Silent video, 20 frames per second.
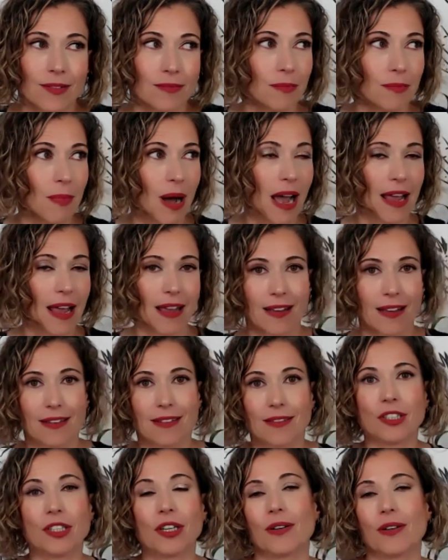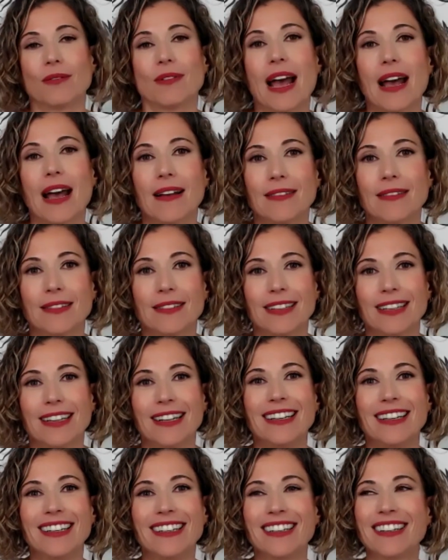my more know, difficult
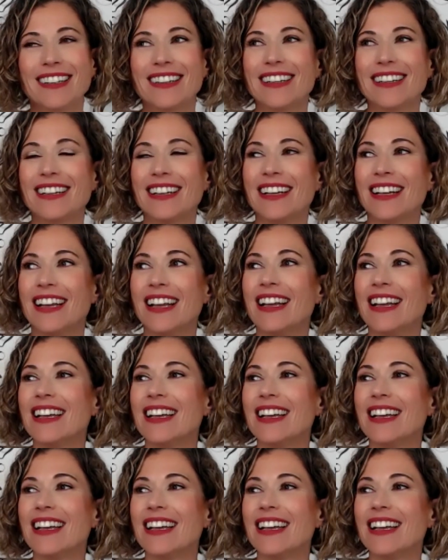than they need to be.